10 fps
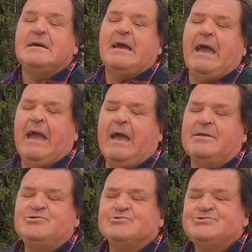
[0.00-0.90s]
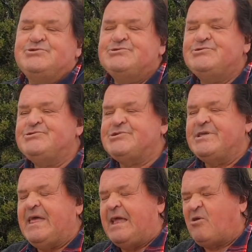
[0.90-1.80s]
and you're
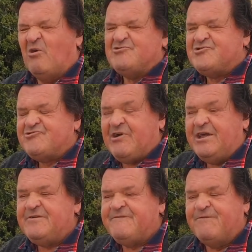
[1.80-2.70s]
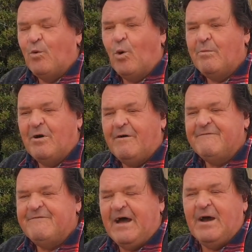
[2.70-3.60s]
using that concentrated form of